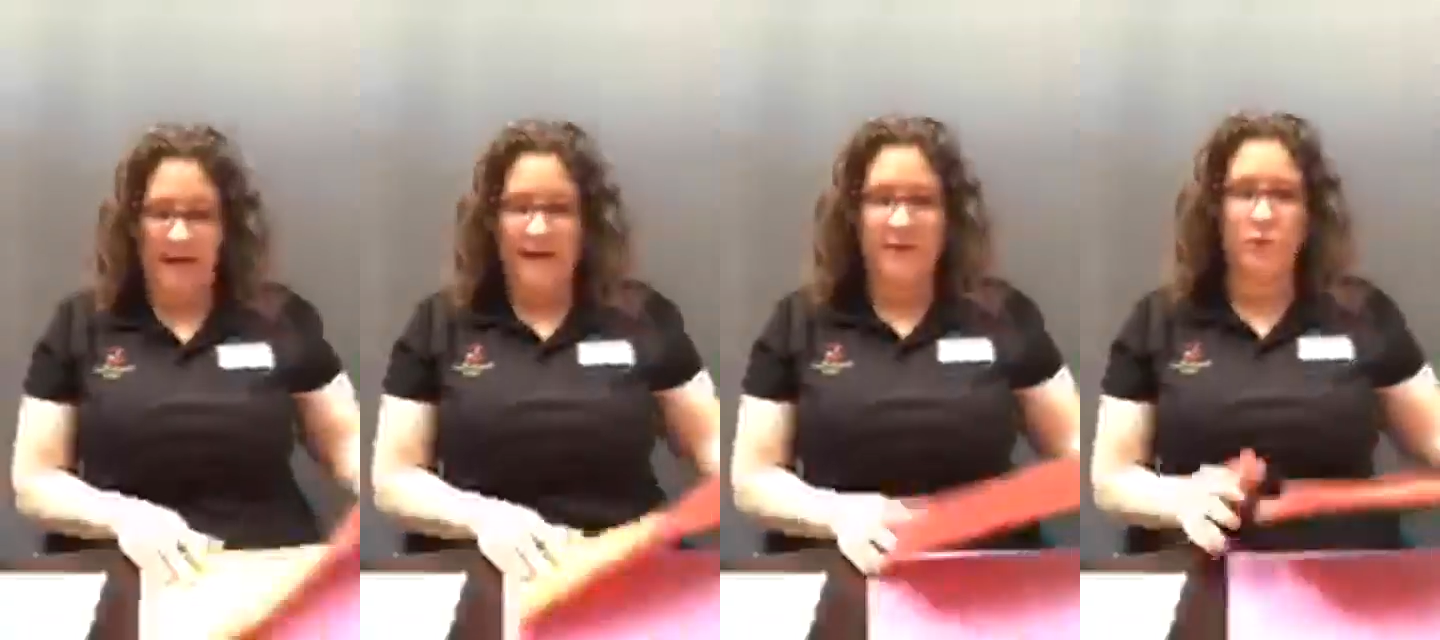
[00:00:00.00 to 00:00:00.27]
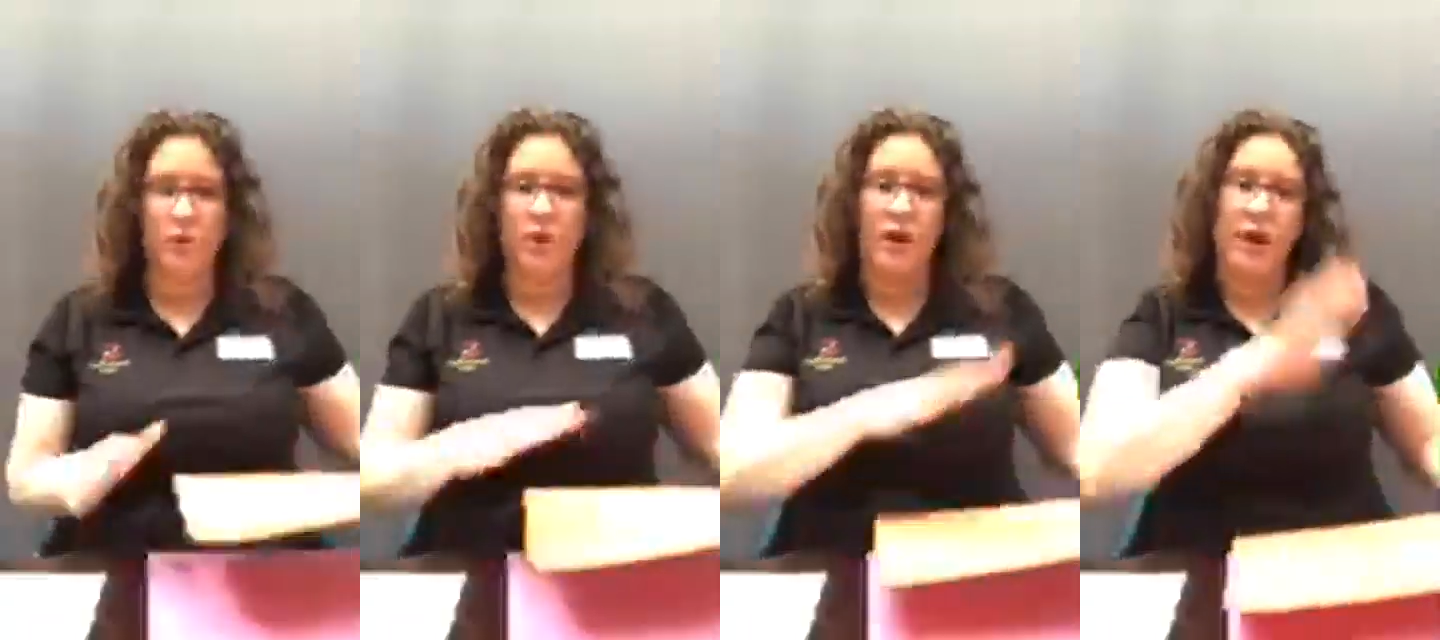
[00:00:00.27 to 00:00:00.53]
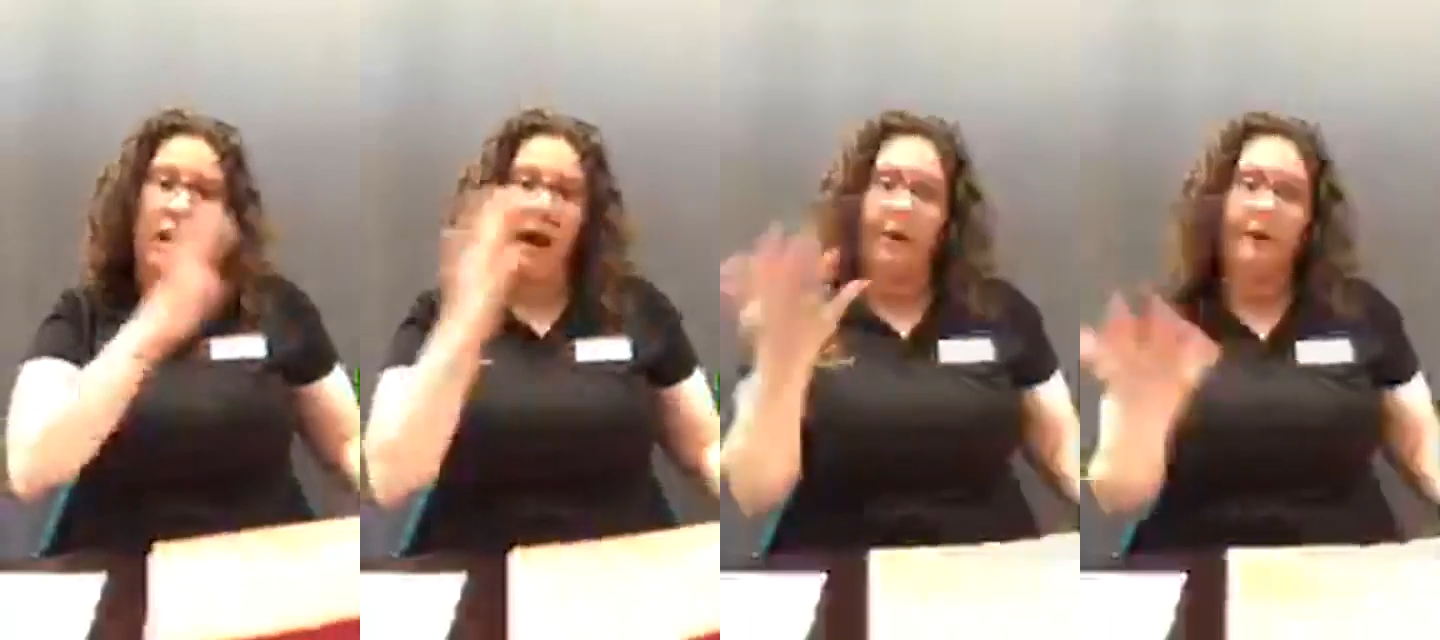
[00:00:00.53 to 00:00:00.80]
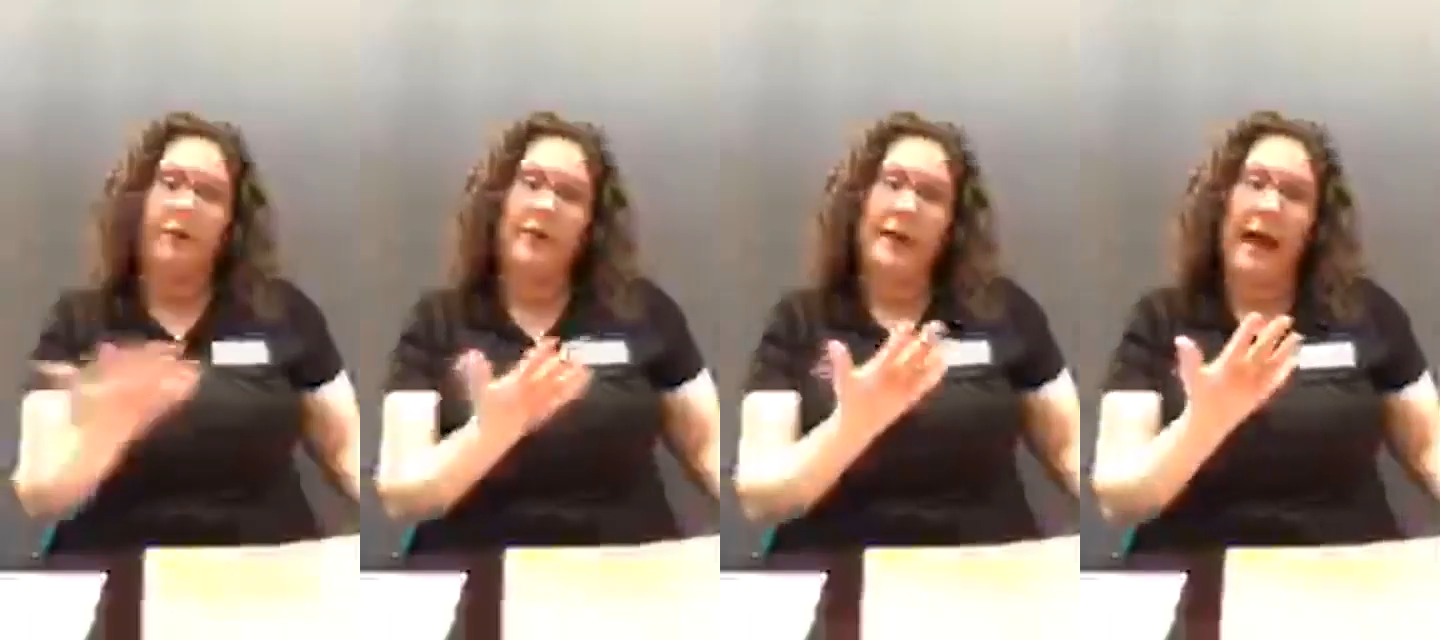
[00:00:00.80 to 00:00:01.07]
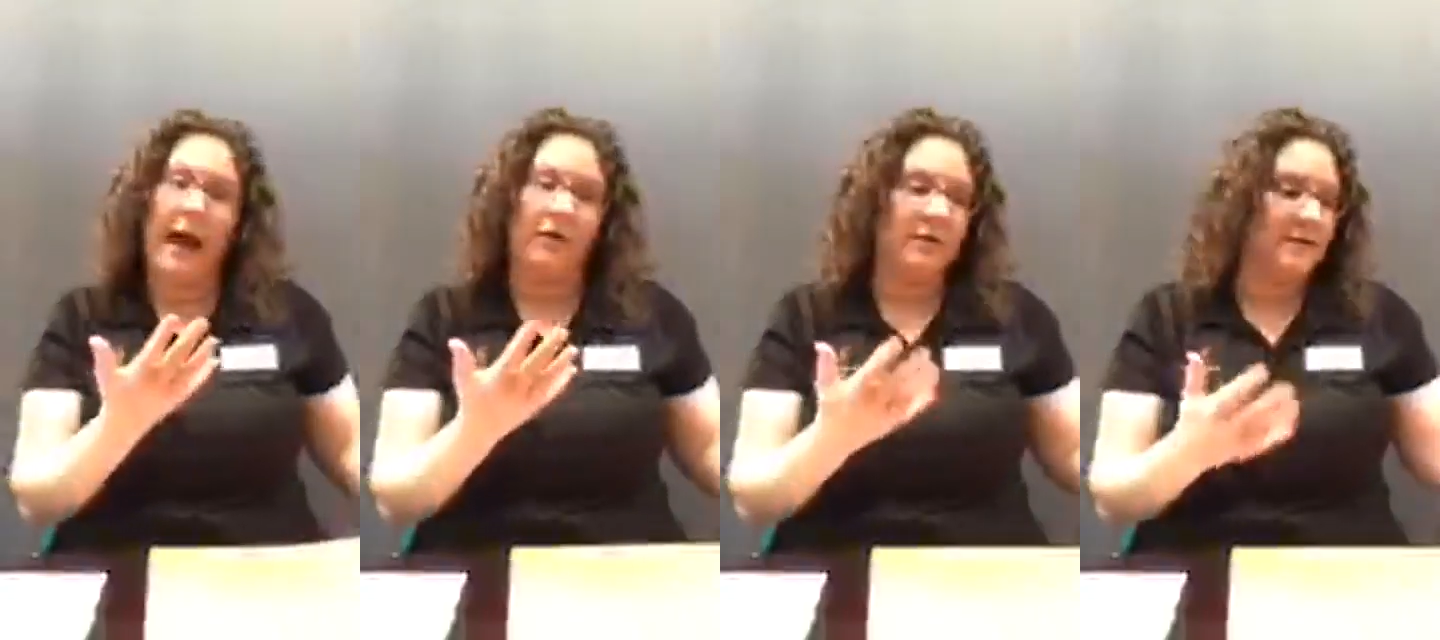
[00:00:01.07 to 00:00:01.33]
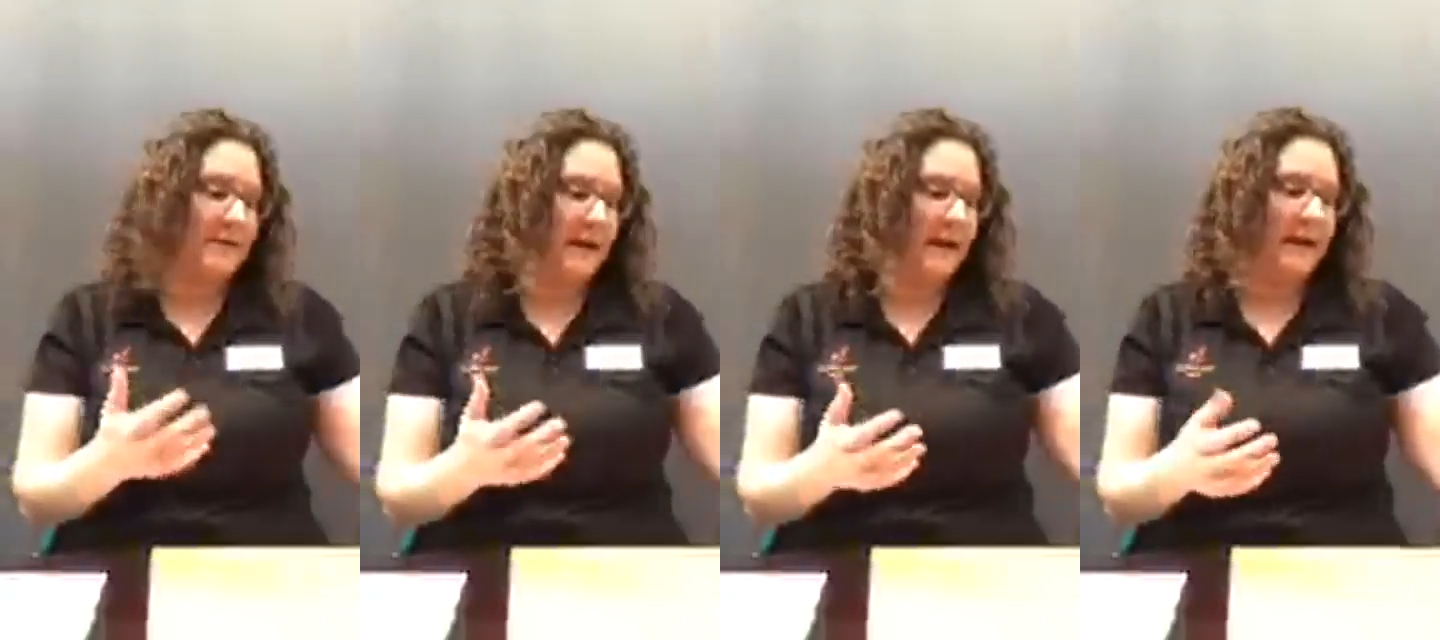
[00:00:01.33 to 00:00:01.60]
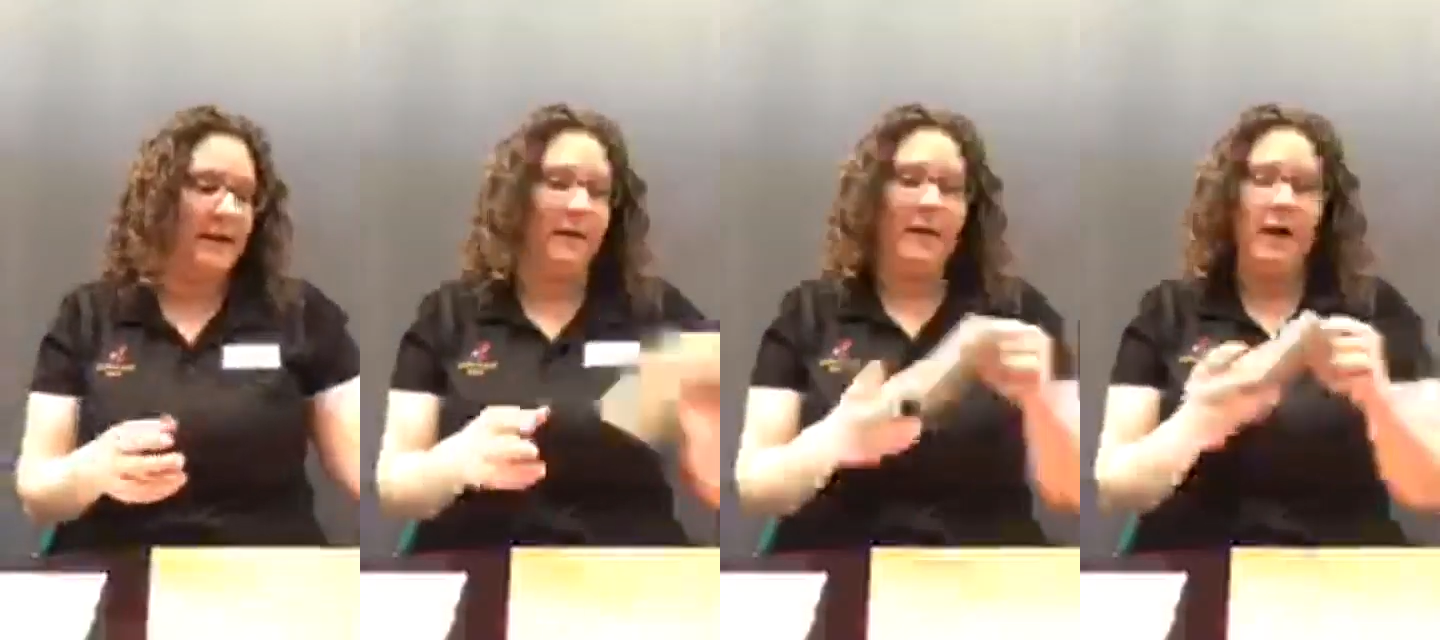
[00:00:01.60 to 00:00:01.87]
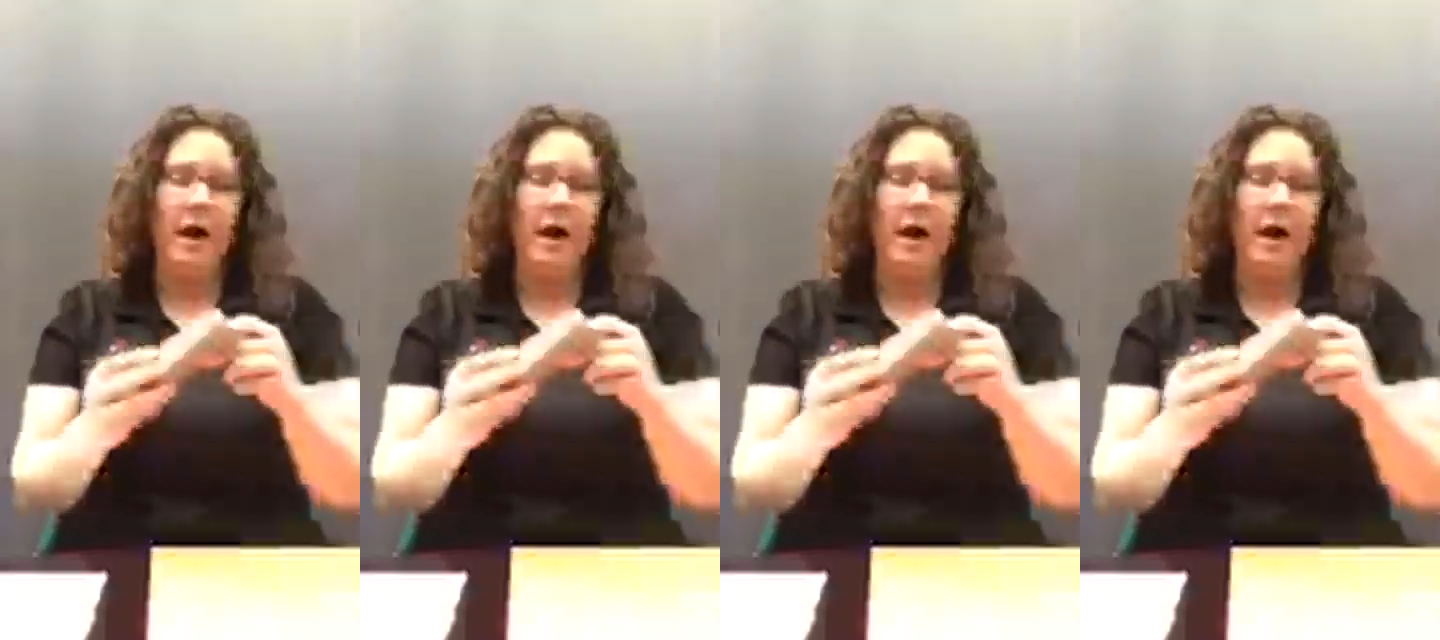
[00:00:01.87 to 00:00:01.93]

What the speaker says: is we're gonna cover the outside